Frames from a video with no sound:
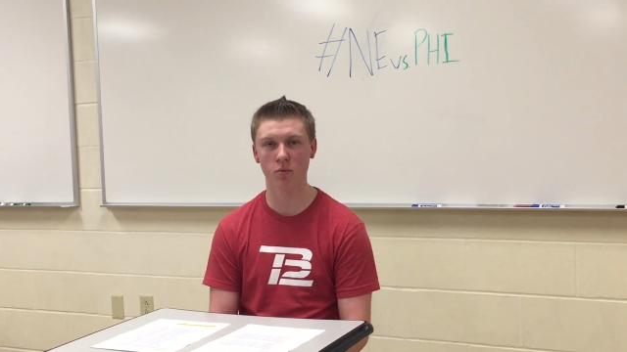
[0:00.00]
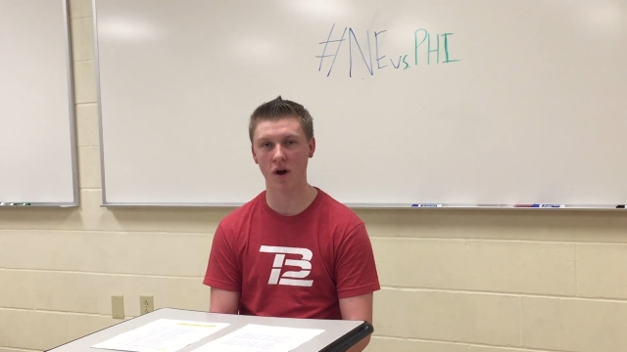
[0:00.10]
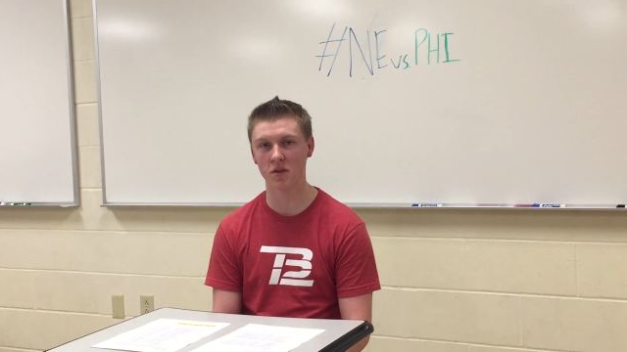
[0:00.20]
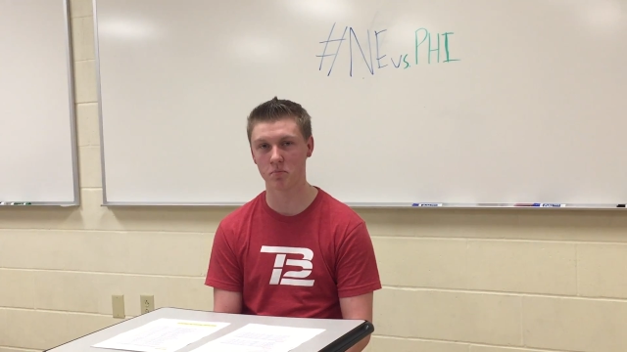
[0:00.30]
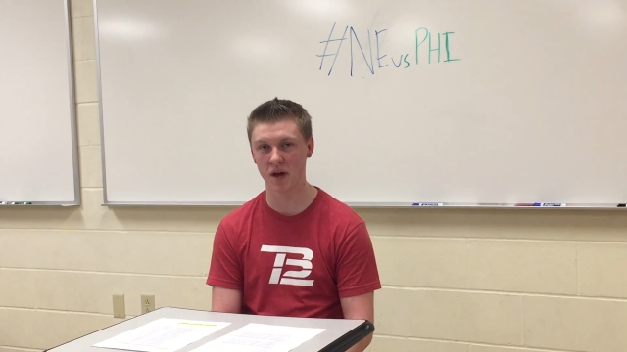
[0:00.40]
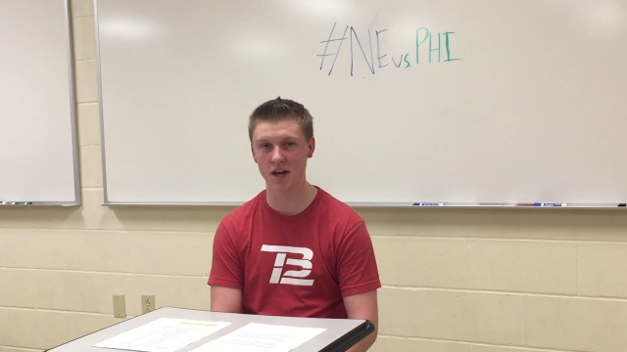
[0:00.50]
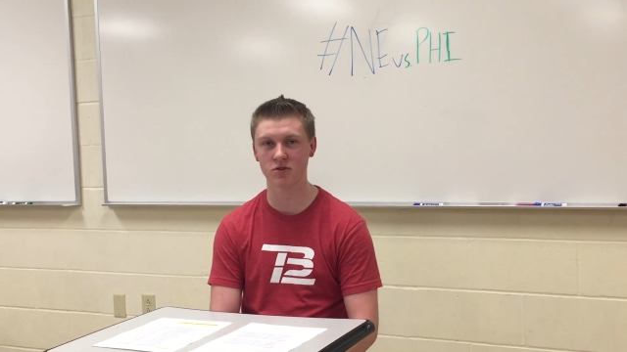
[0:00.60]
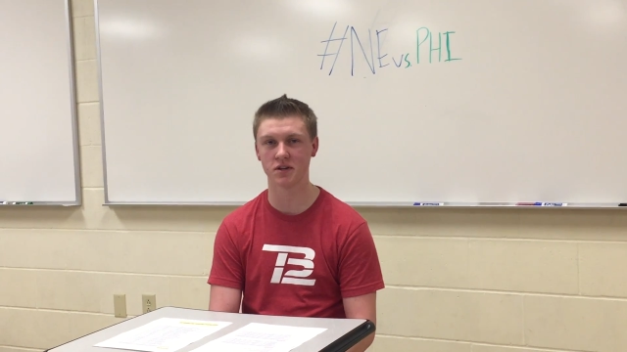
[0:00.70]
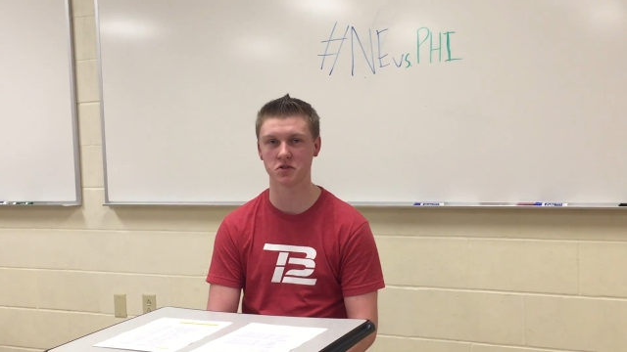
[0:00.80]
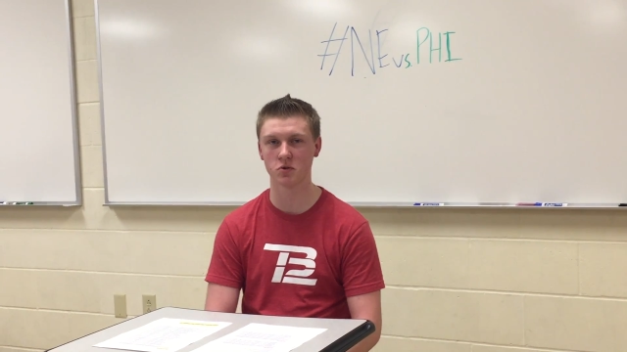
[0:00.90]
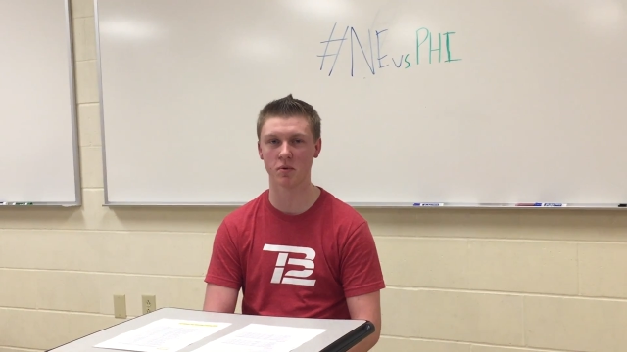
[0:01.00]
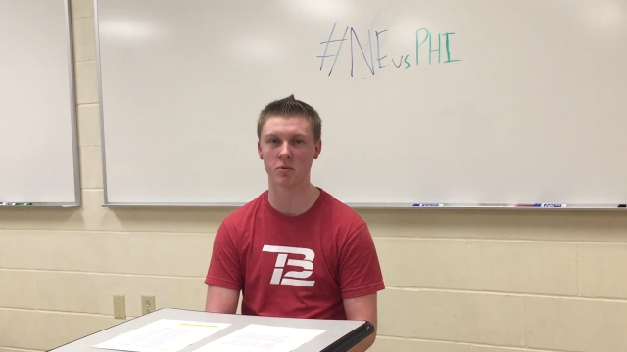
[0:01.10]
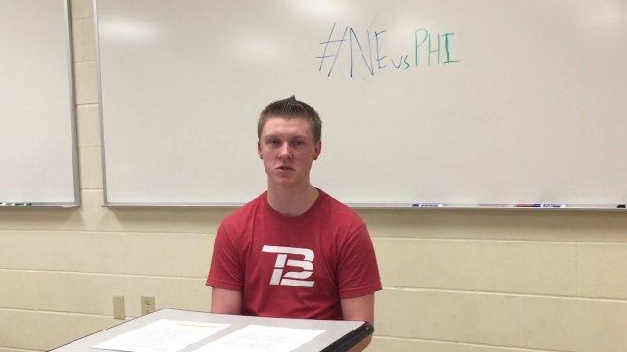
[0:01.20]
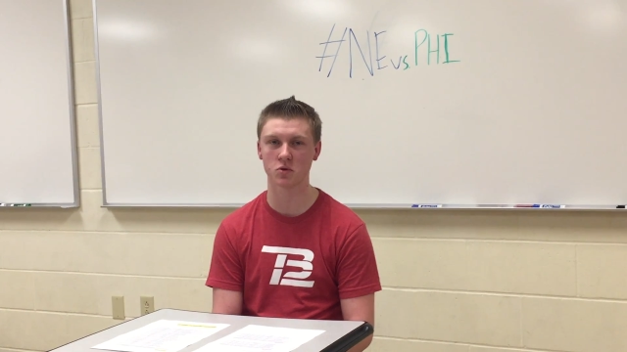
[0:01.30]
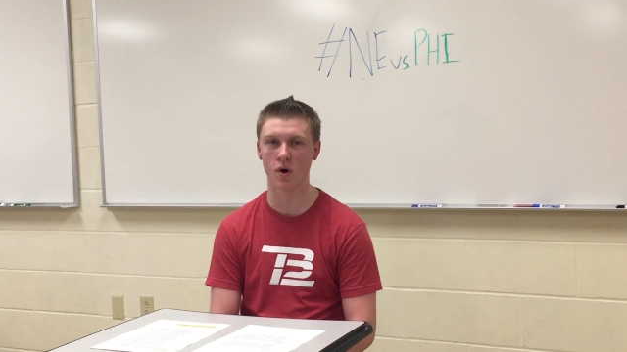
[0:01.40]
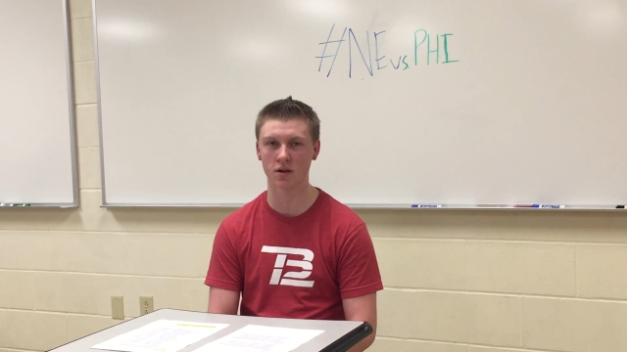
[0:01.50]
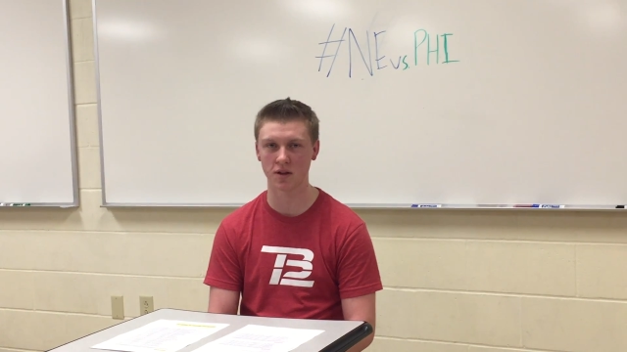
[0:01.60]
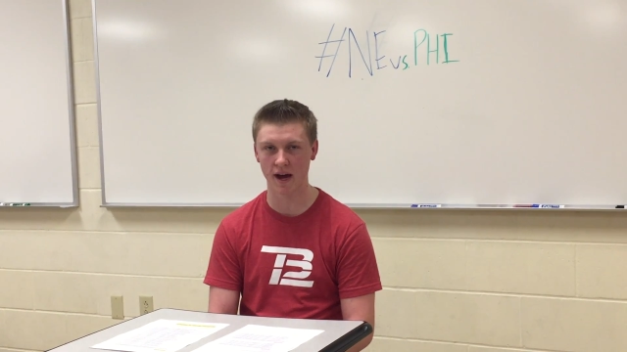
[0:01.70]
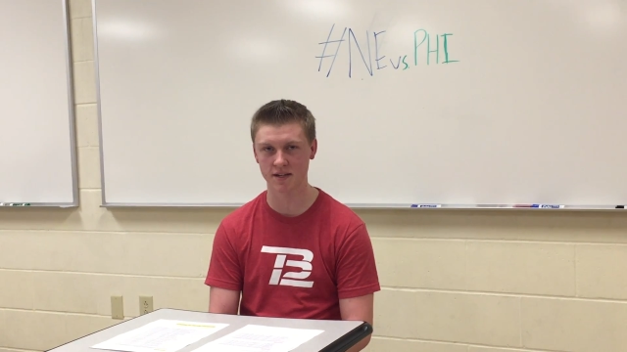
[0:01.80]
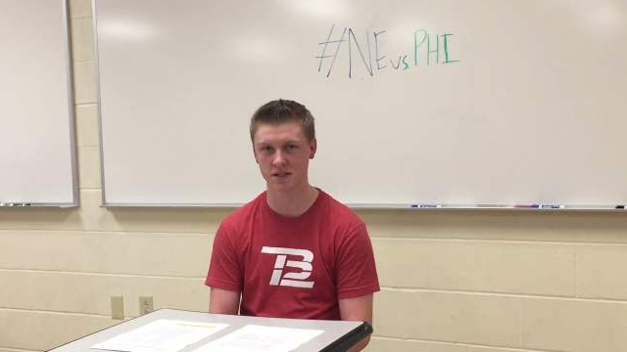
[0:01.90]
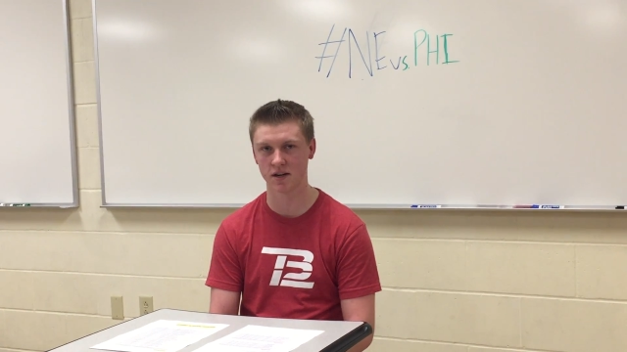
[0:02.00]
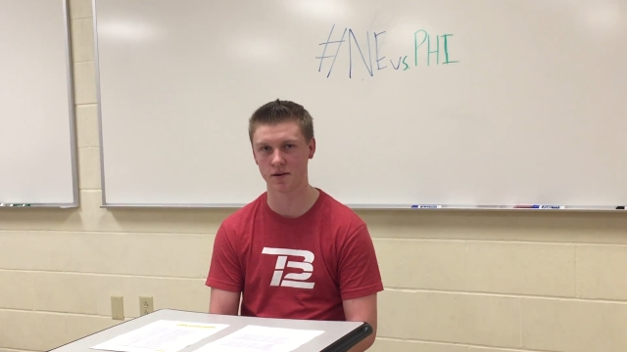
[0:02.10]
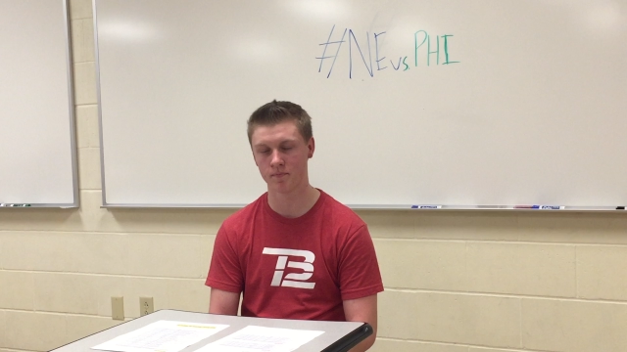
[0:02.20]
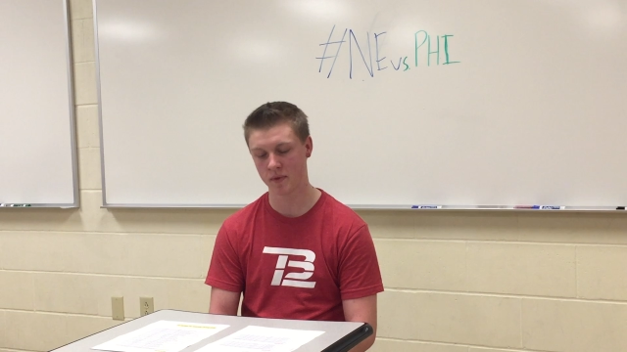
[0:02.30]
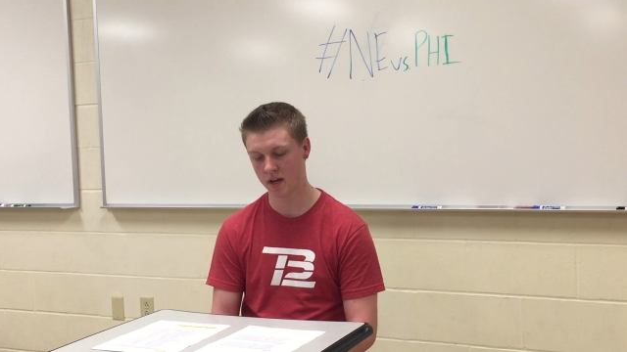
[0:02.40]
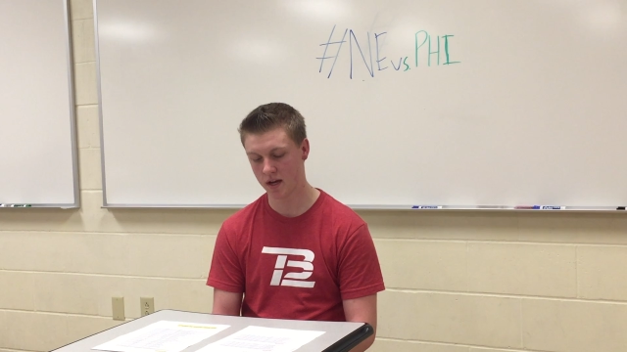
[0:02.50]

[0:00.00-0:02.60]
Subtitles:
were on the Patriots Super Bowl squad last year,